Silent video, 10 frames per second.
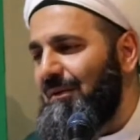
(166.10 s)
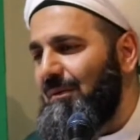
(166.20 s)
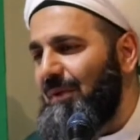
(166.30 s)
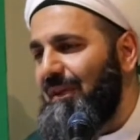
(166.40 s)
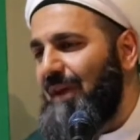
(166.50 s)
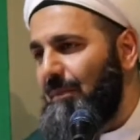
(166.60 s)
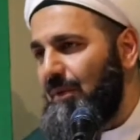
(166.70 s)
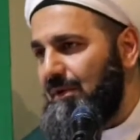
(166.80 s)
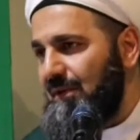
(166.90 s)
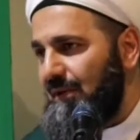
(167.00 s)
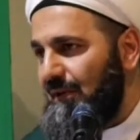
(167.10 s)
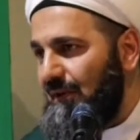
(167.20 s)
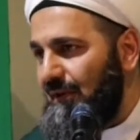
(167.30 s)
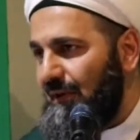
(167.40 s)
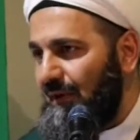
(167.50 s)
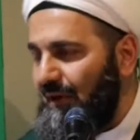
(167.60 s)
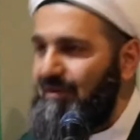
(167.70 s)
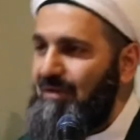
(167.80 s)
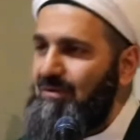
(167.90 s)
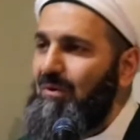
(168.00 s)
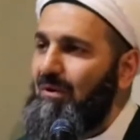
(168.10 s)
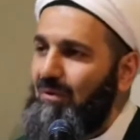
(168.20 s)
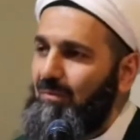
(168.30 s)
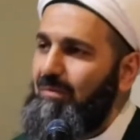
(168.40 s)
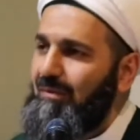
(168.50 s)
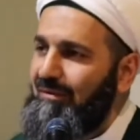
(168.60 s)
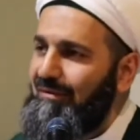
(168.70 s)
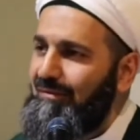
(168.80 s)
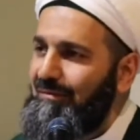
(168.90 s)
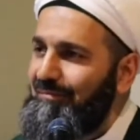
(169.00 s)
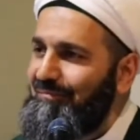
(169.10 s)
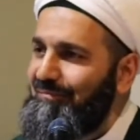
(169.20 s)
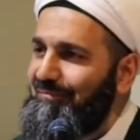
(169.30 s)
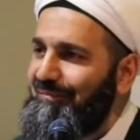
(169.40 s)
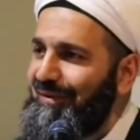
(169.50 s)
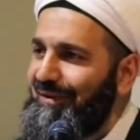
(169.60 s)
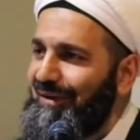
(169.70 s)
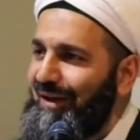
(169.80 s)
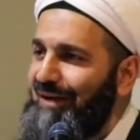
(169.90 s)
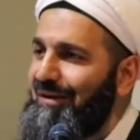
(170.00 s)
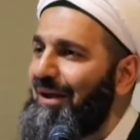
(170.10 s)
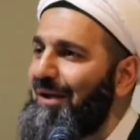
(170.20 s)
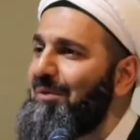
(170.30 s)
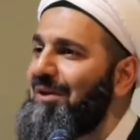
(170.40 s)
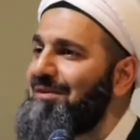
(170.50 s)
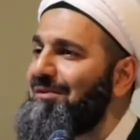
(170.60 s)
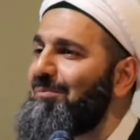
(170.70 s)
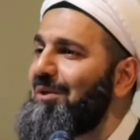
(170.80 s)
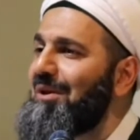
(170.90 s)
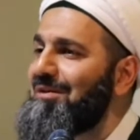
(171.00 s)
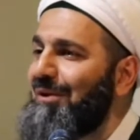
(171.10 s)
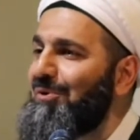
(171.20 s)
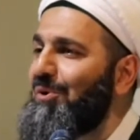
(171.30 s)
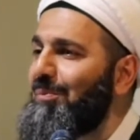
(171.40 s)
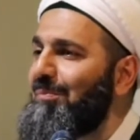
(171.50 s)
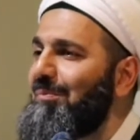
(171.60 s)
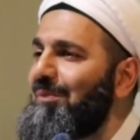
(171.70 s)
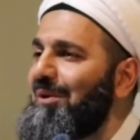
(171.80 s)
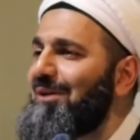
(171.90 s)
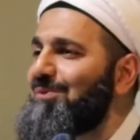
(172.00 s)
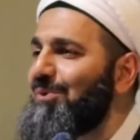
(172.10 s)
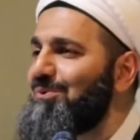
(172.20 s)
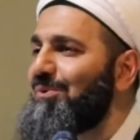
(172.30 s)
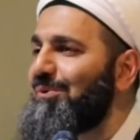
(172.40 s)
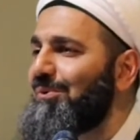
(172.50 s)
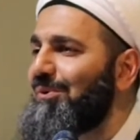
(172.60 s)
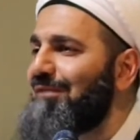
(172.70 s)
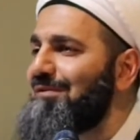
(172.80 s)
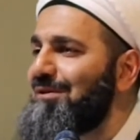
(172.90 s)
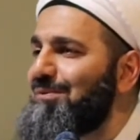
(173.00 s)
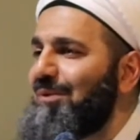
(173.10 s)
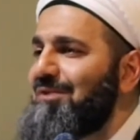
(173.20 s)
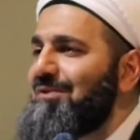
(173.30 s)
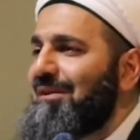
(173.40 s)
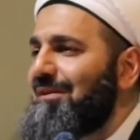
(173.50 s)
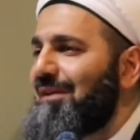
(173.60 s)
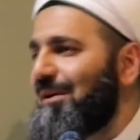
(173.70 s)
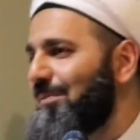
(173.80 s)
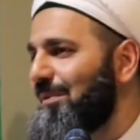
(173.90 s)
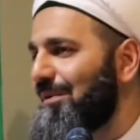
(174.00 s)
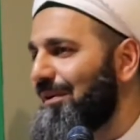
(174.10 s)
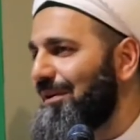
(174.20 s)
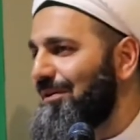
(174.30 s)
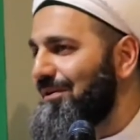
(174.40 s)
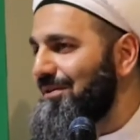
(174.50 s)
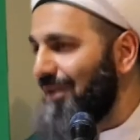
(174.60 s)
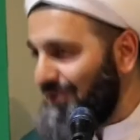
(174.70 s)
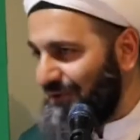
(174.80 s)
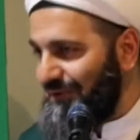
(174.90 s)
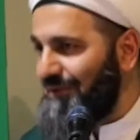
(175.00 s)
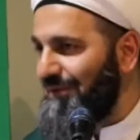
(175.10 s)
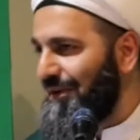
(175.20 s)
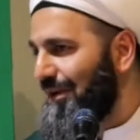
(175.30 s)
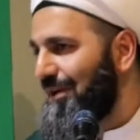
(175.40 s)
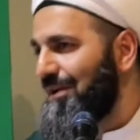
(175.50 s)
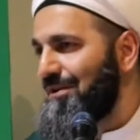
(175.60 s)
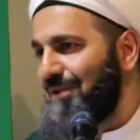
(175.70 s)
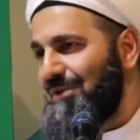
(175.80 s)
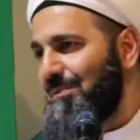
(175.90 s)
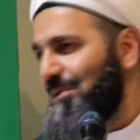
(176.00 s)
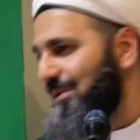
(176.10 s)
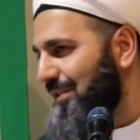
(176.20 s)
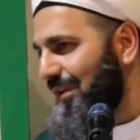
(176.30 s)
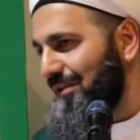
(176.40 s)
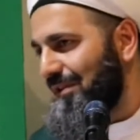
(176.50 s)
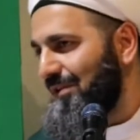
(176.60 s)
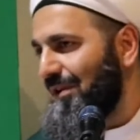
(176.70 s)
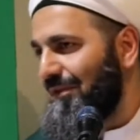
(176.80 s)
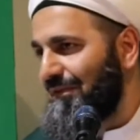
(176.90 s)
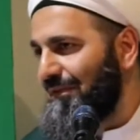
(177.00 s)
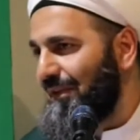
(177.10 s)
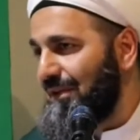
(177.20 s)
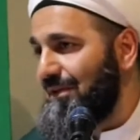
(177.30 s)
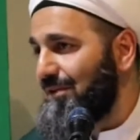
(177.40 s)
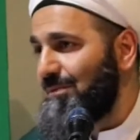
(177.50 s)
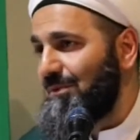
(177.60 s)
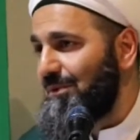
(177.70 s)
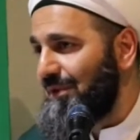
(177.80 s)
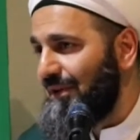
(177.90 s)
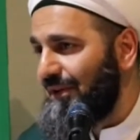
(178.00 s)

but that person gives us all hope and and makes make us not hope make us also gives us wish that ya rabbi such such mercy and such love and such beauty.